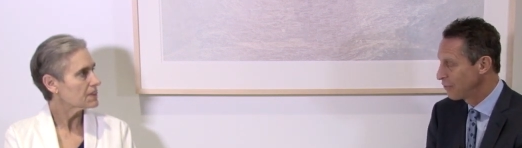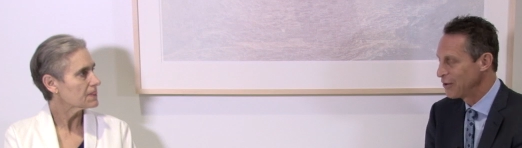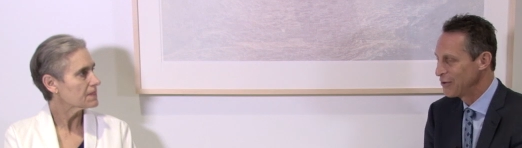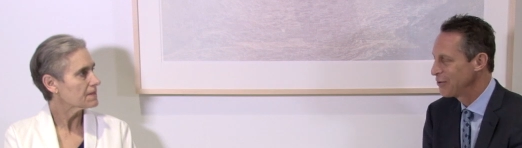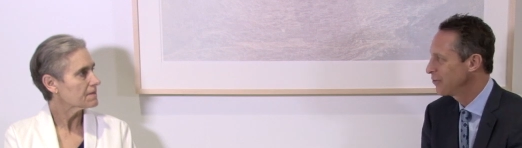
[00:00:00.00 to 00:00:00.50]

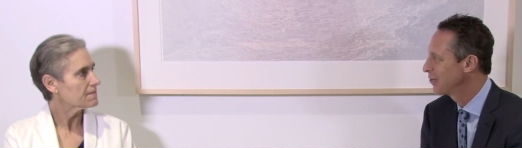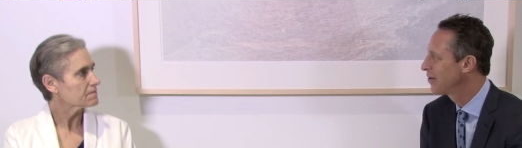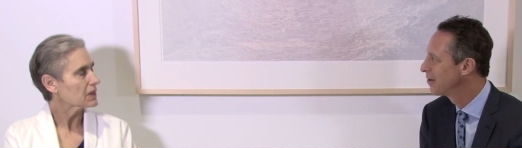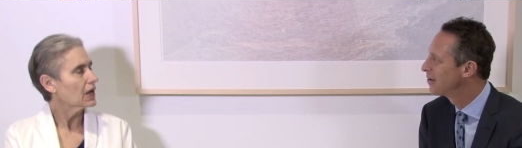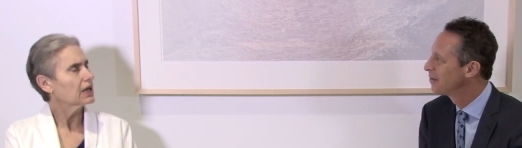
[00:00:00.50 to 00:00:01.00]
Speaker 1: food.
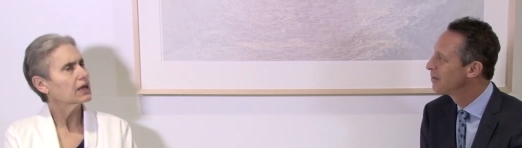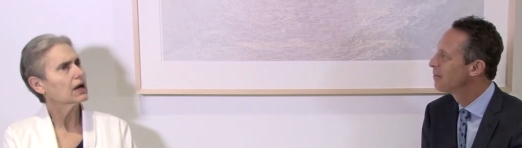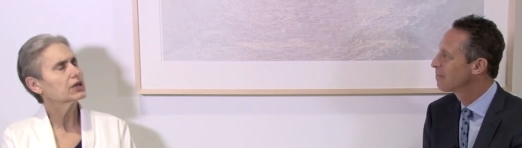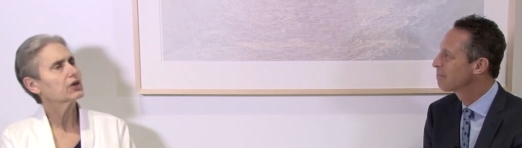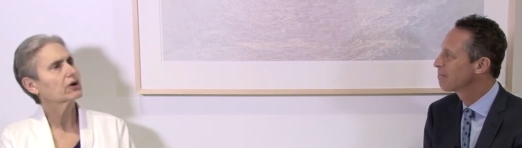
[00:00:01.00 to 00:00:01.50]

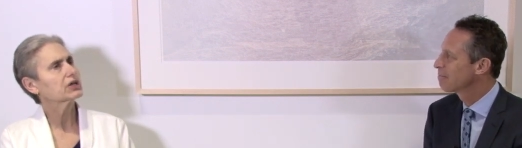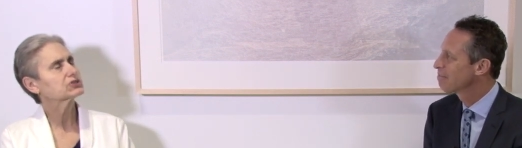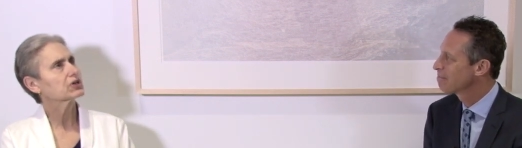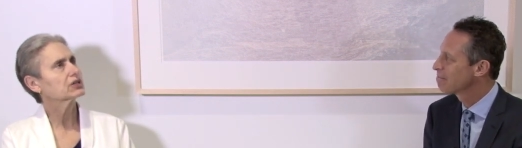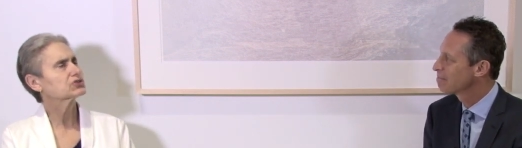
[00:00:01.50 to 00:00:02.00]
Speaker 2: Yeah, you know,
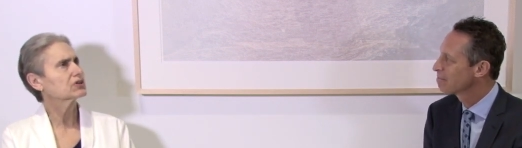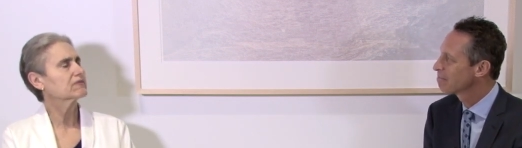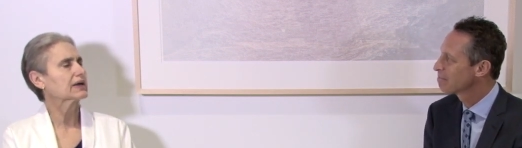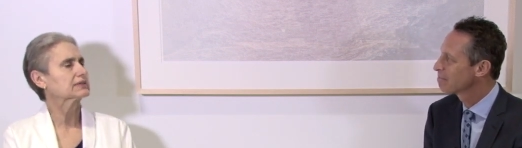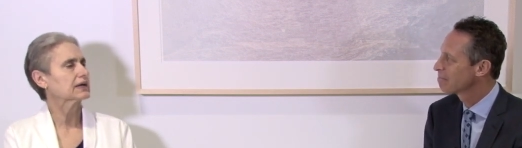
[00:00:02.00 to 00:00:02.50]
it's, it's sort
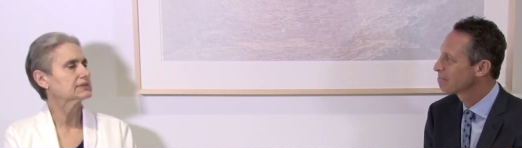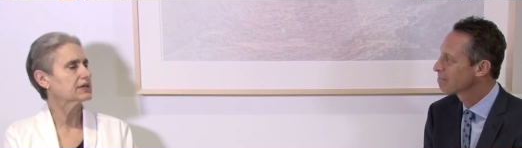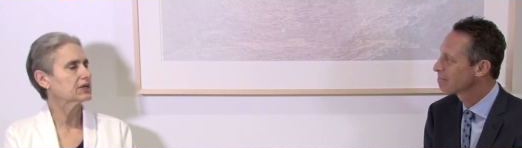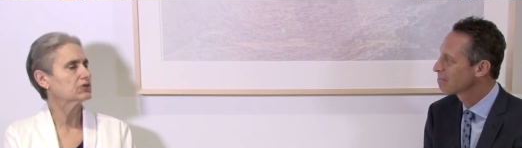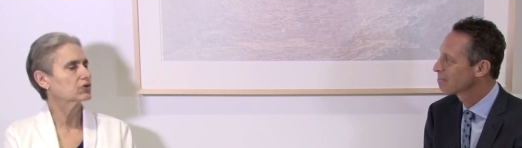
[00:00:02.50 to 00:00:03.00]
of like uh,
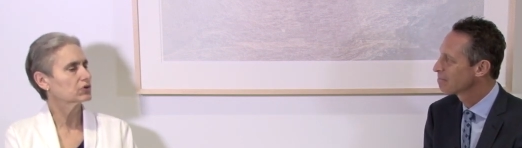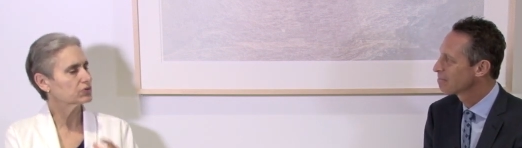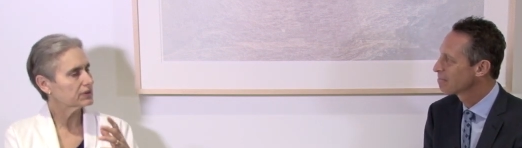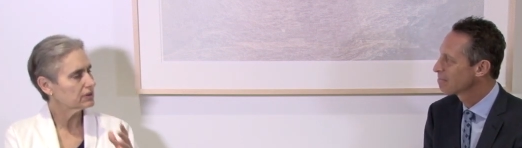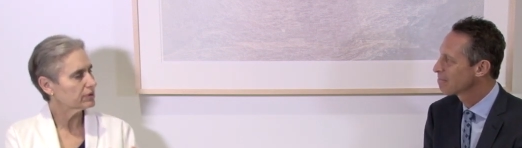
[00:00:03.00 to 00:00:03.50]
taking your
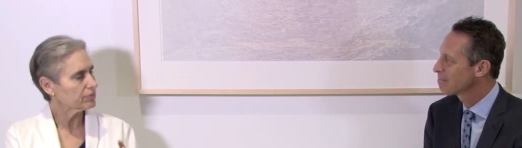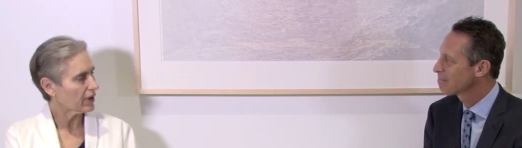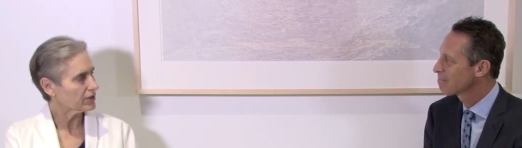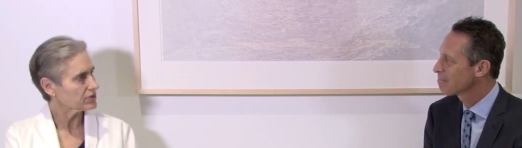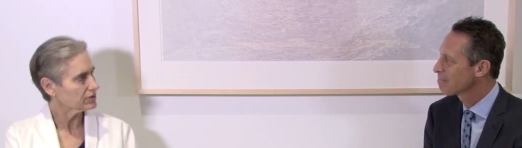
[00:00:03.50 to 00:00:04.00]
leukemic
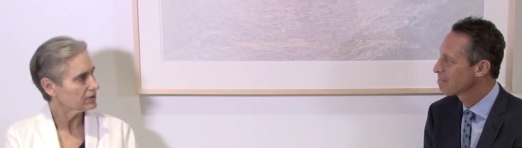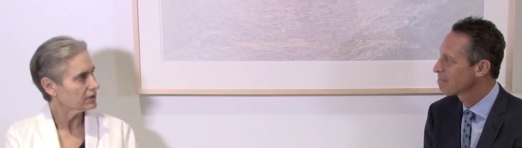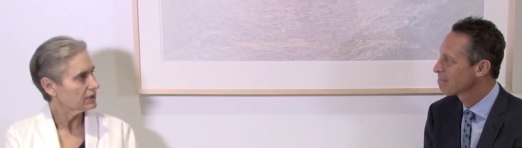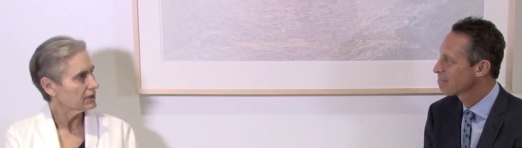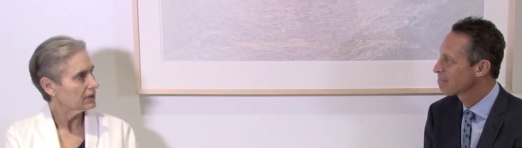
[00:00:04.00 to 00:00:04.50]
patient
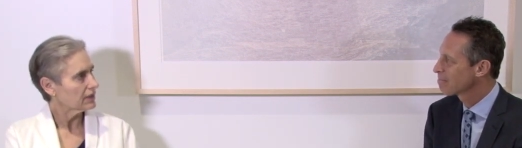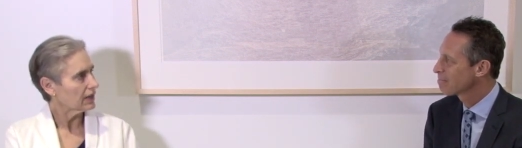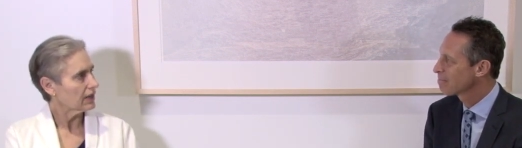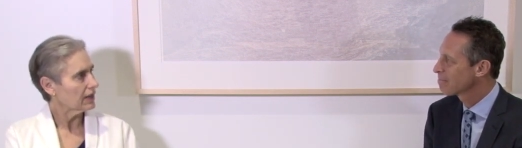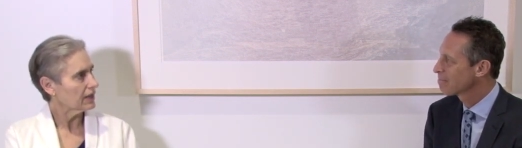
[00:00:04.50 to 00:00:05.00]

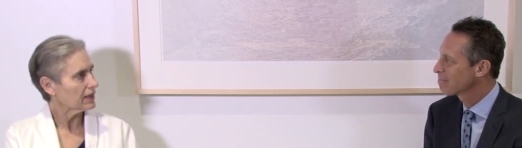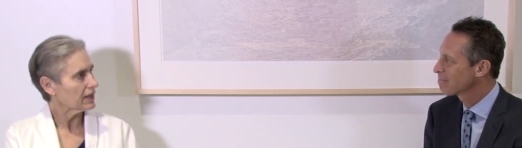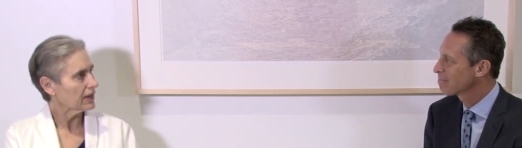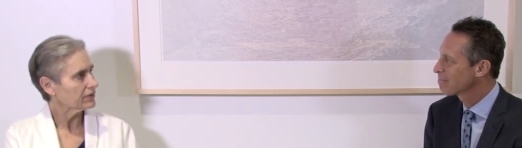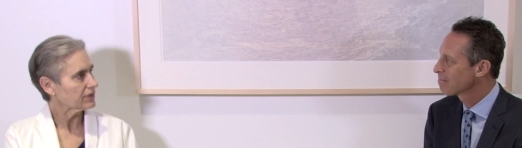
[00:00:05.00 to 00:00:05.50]
uh,
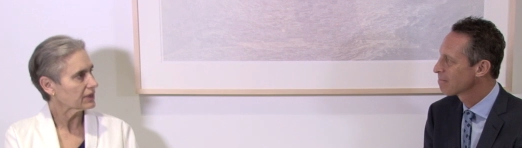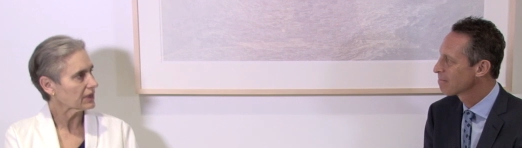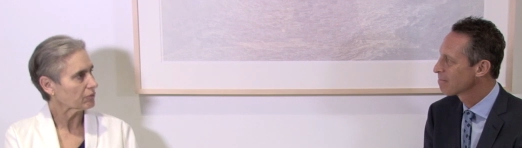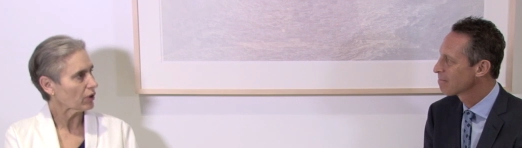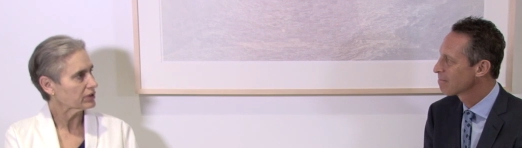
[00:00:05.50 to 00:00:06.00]
and
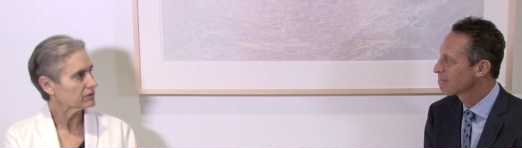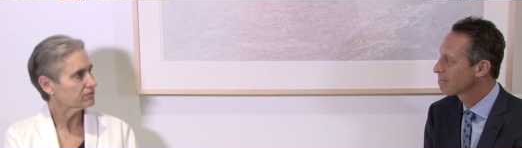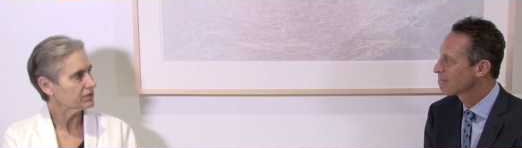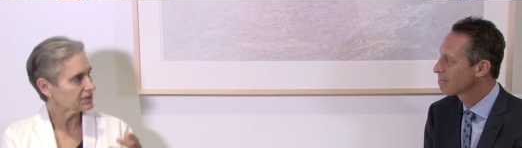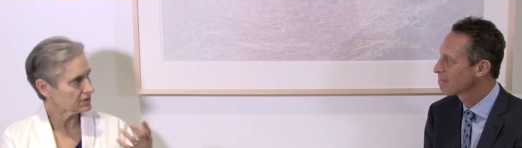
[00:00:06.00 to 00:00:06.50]
thinking I'm going to
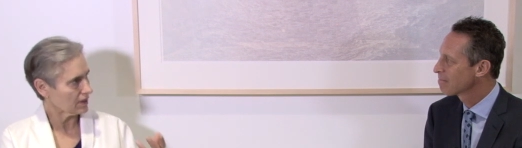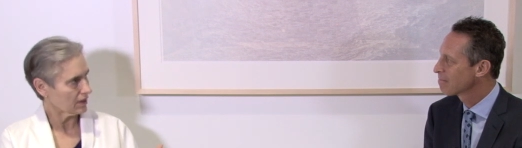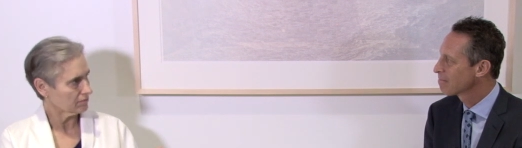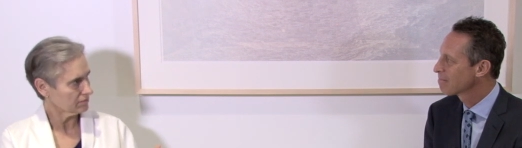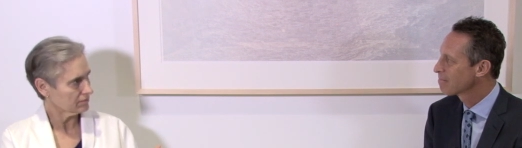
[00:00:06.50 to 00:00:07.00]
fix
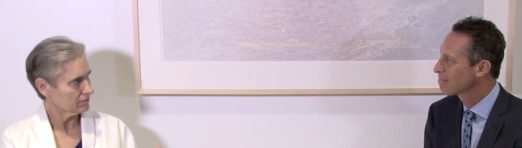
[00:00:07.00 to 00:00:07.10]
them